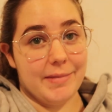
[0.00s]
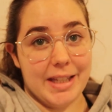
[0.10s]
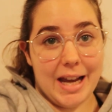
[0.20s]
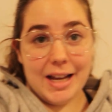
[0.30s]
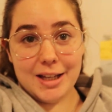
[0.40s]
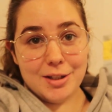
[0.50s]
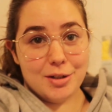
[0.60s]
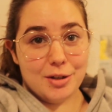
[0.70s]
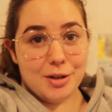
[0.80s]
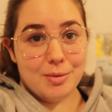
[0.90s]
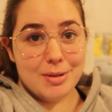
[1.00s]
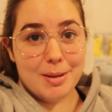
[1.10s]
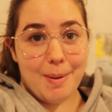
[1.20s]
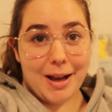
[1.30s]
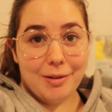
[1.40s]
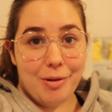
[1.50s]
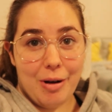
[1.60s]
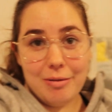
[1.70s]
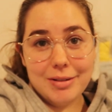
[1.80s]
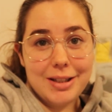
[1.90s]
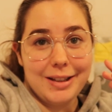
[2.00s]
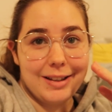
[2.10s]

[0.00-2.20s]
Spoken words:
Yeah, excuse the background.